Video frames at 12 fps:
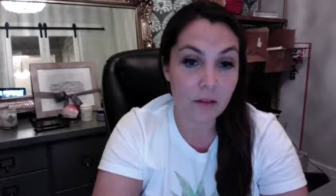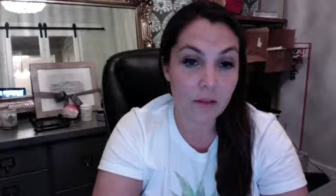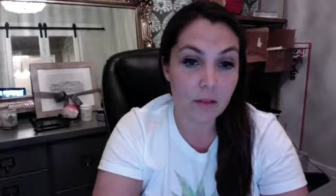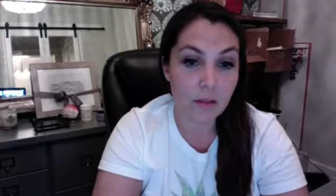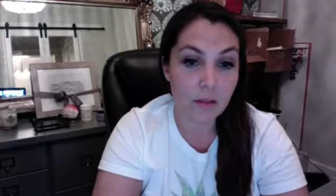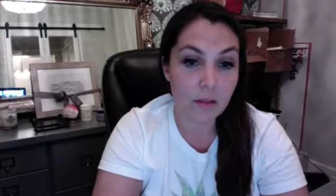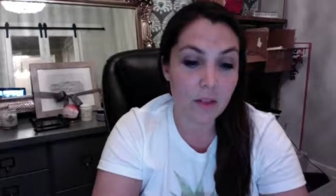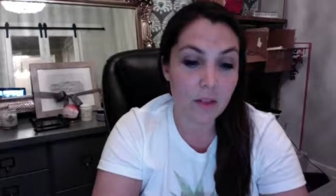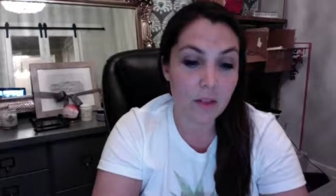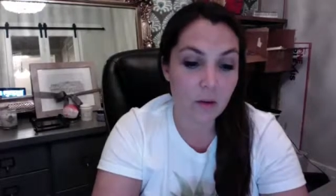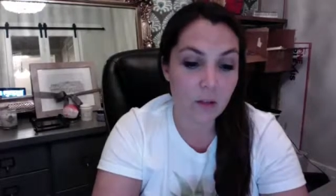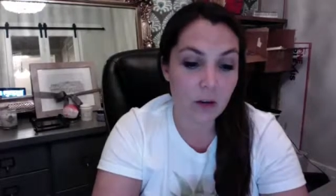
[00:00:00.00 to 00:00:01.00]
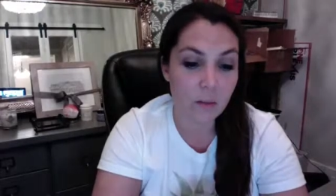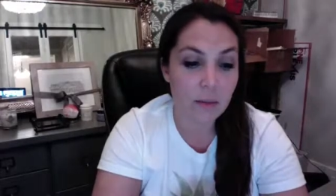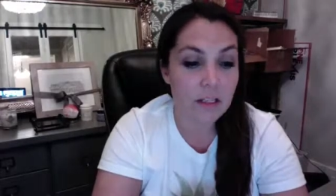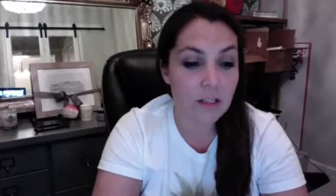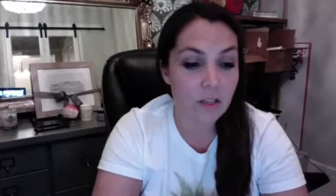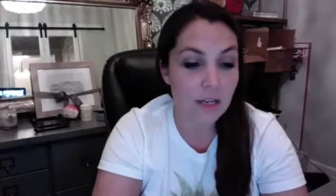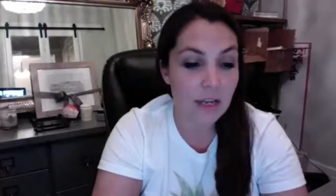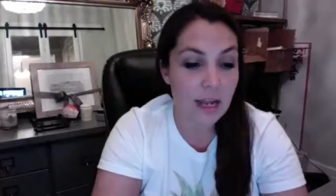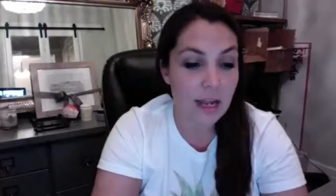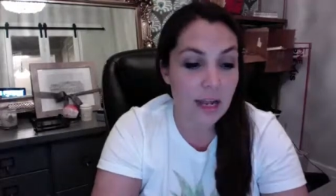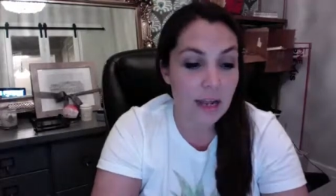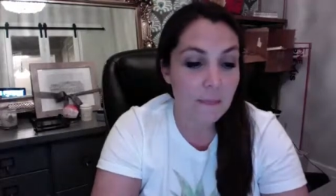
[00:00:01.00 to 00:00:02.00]
with our ministry.
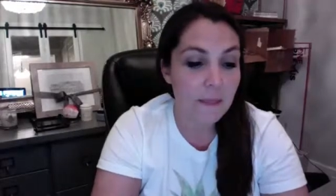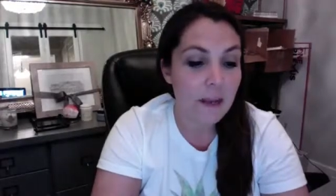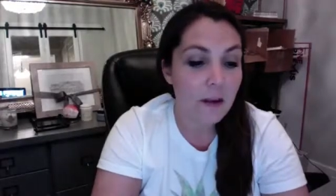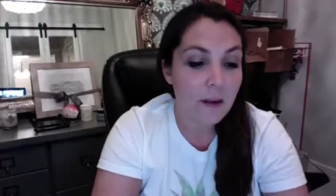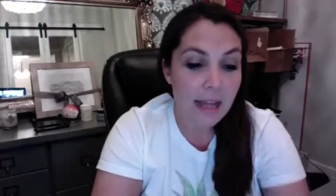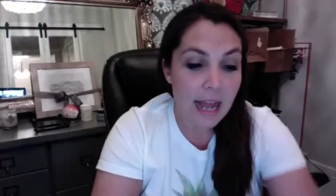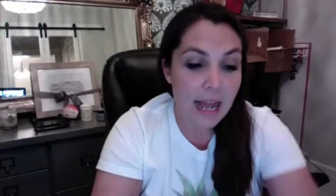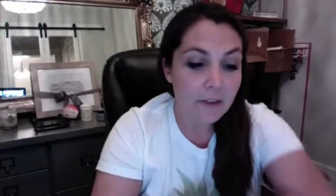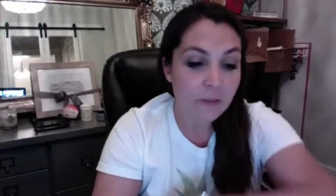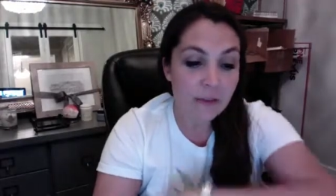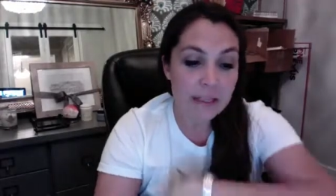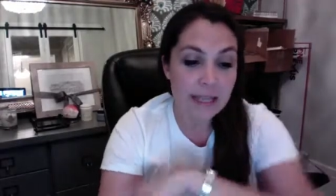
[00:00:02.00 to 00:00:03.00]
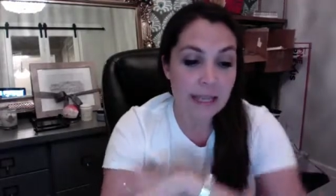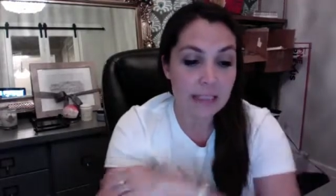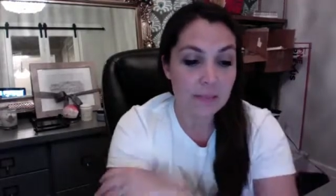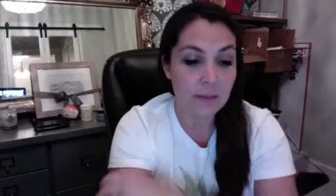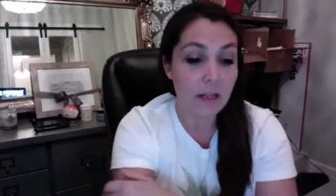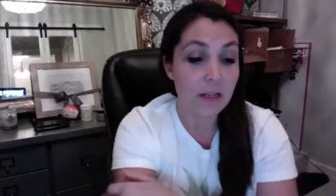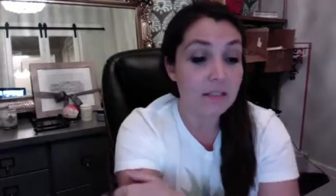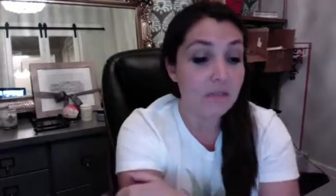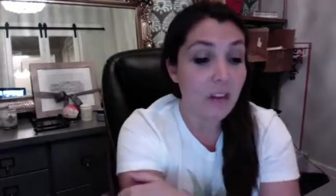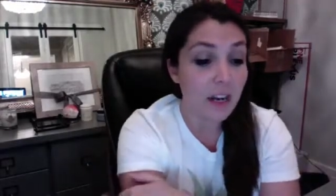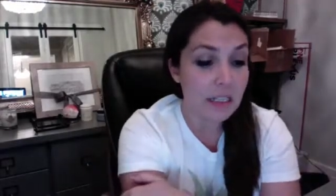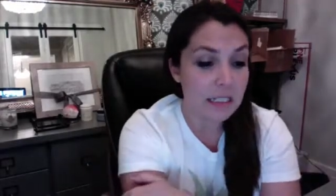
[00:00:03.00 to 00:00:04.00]
And I had a friend's husband, a
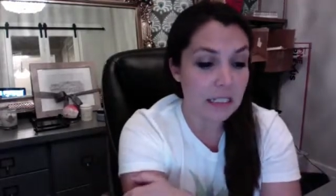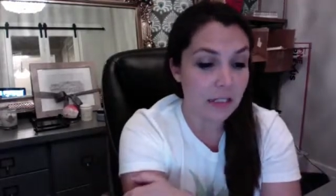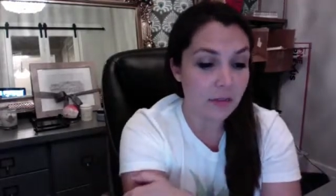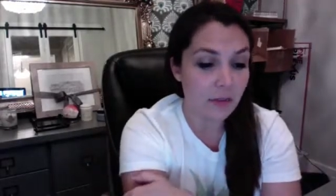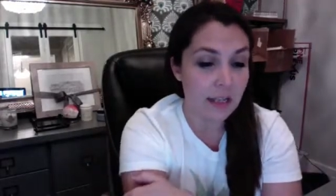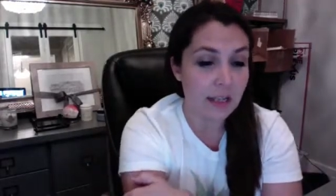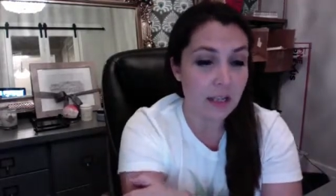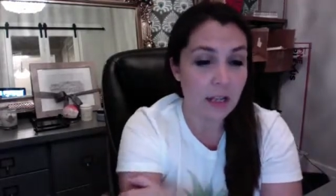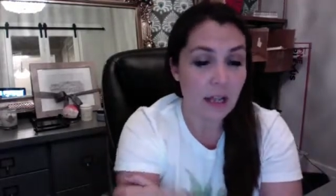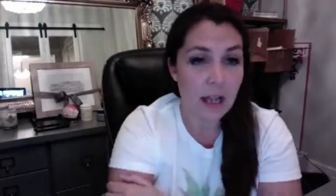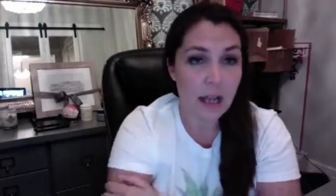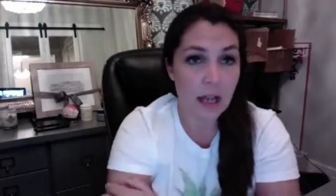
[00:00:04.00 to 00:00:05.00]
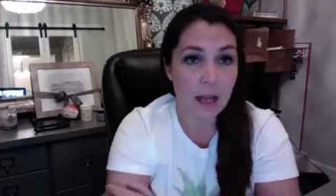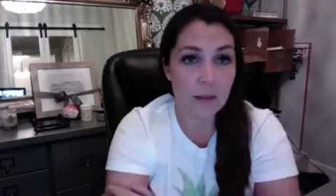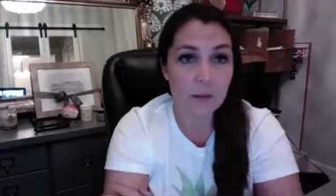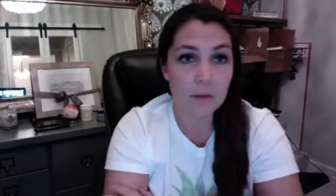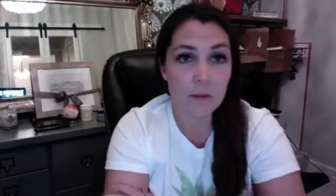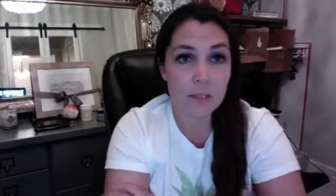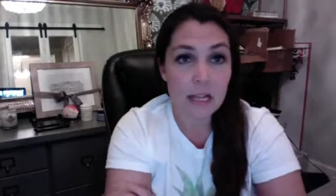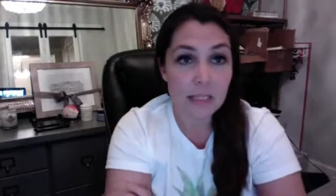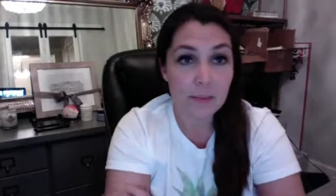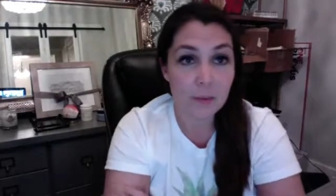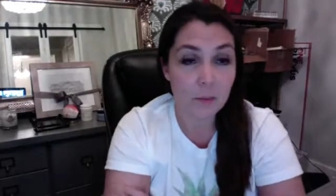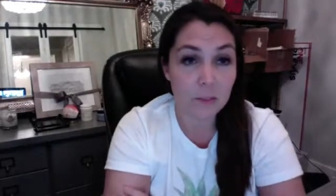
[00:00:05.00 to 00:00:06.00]
very dear friend, whose
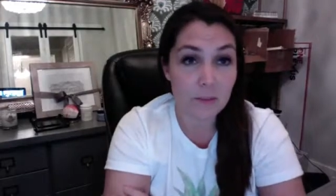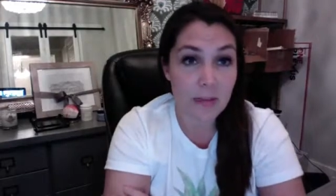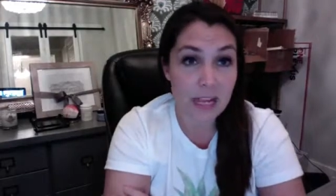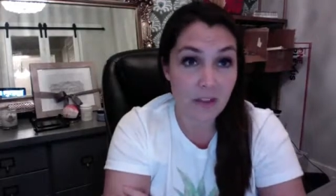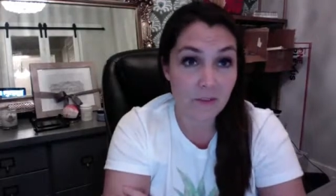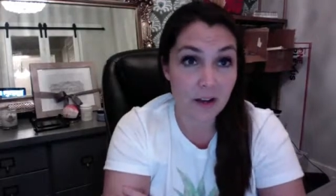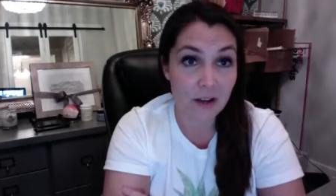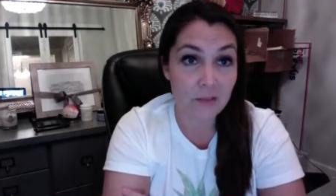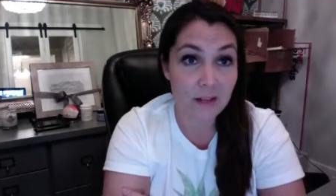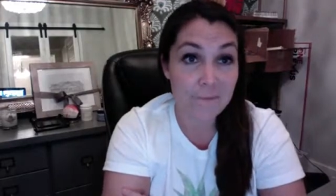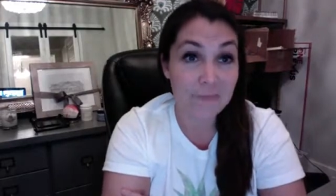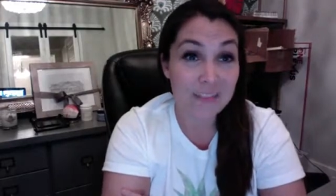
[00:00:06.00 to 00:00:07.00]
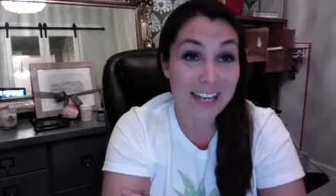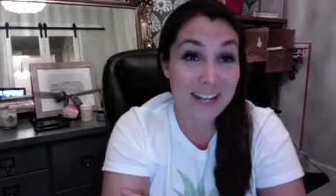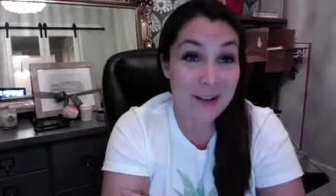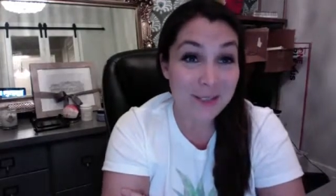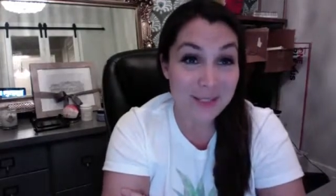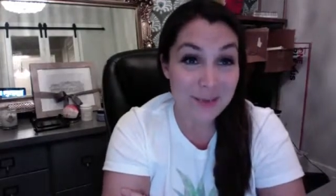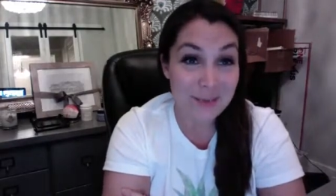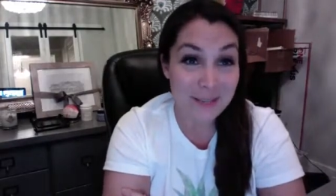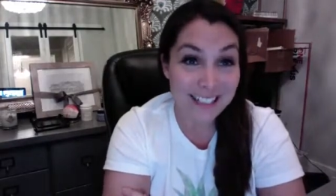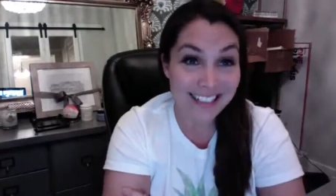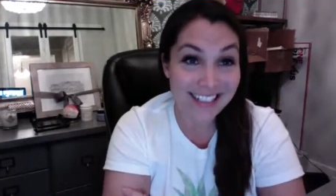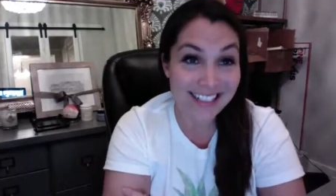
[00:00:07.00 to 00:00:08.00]
husband was making fun of it. He owns his own
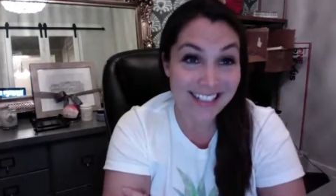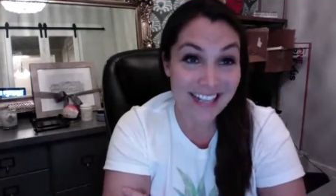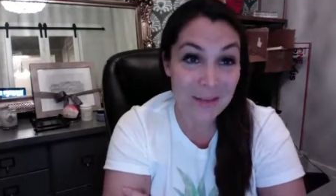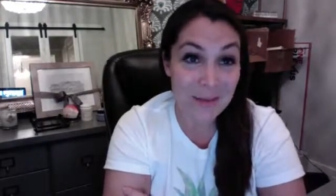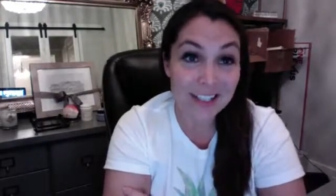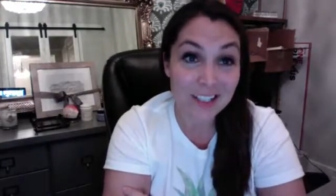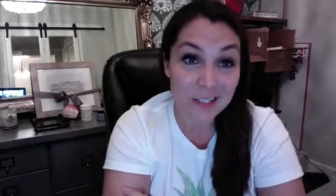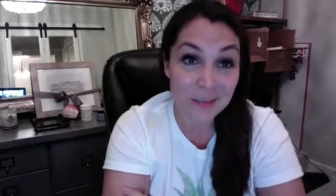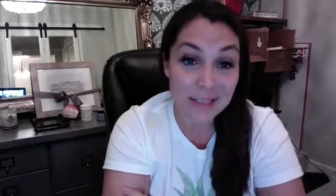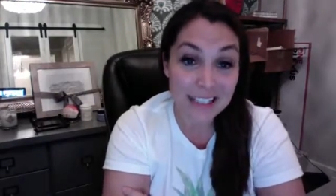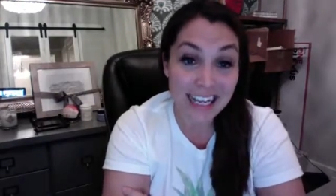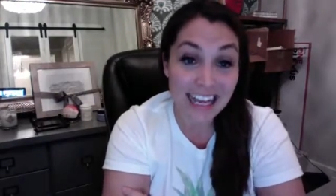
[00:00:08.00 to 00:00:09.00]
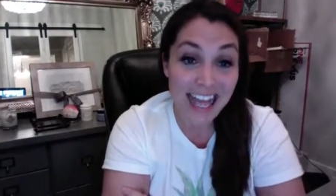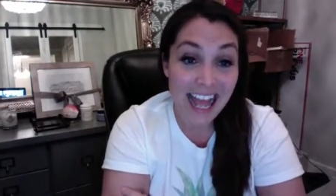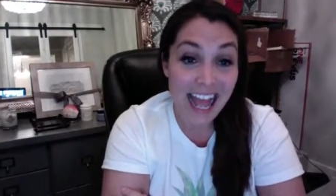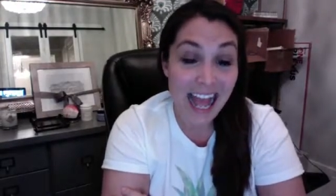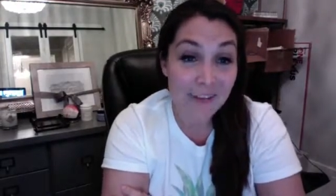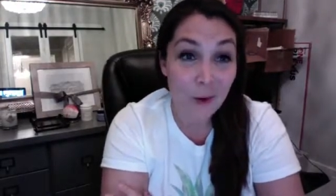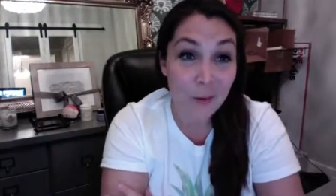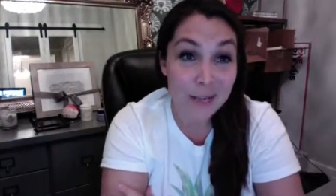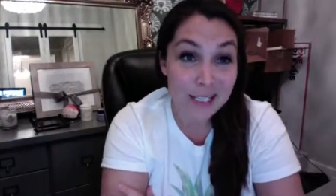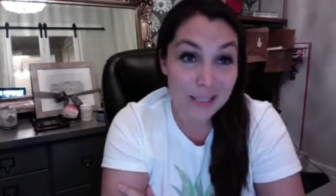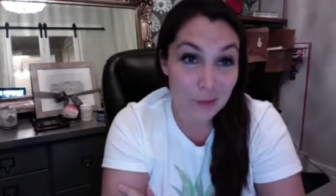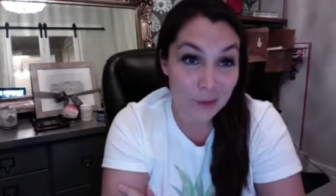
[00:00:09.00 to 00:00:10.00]
business. And I messaged him and said, I've
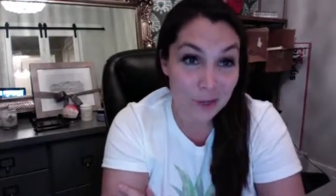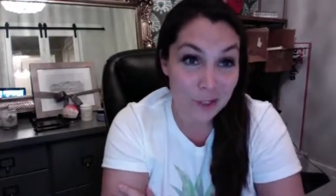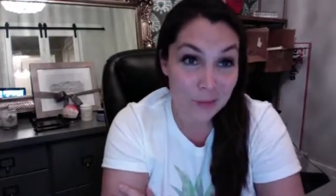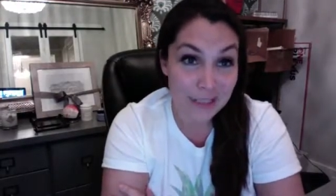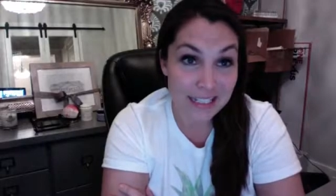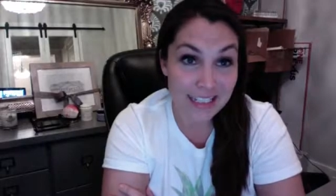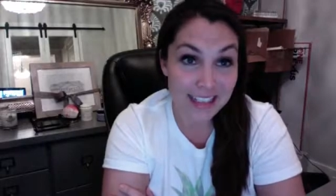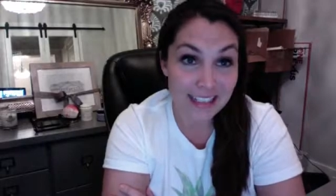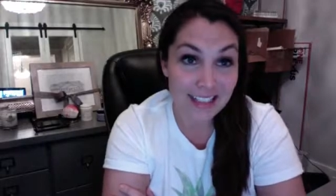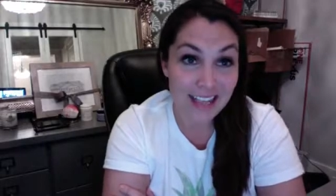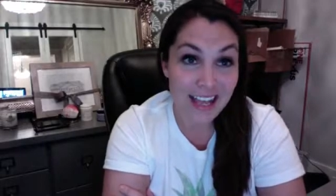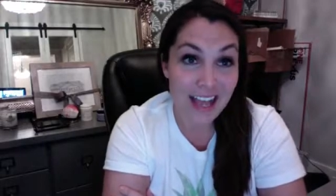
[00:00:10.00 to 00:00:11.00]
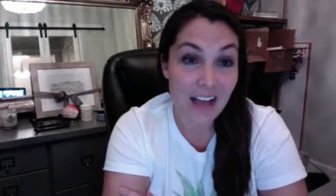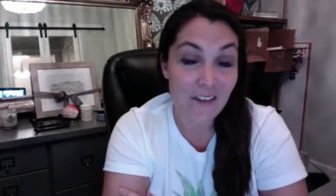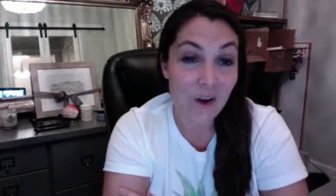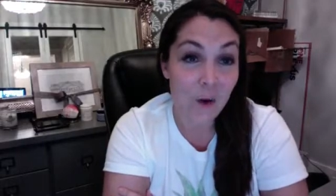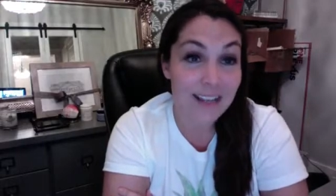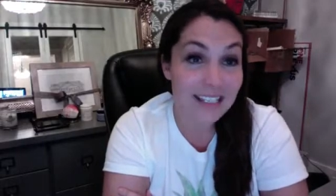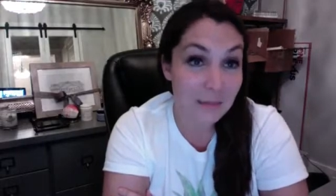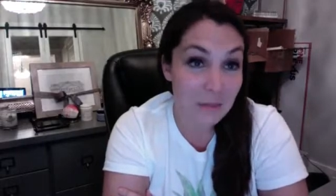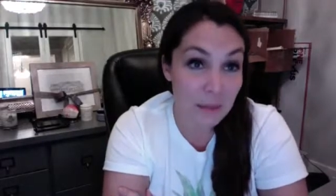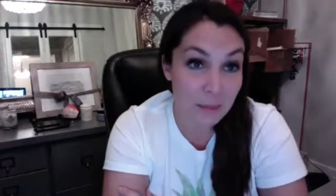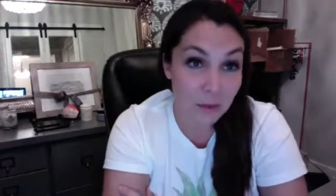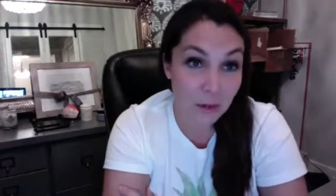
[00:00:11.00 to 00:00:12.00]
always supported your business. I've always sent
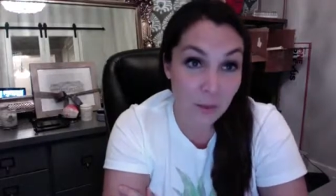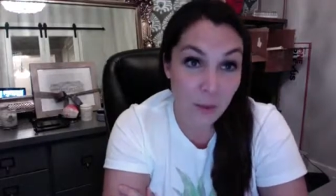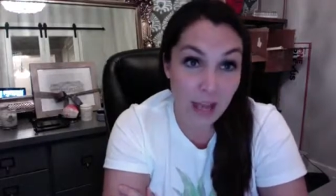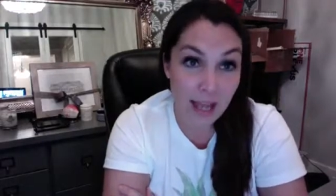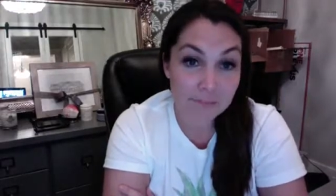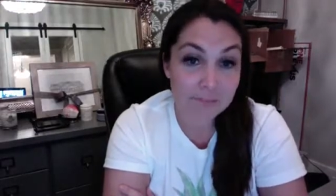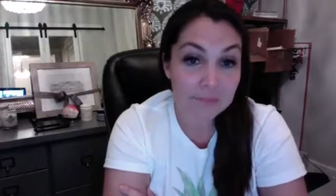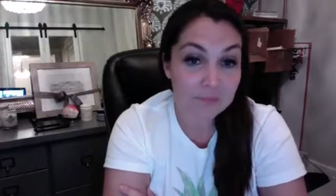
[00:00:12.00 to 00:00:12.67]
people your way.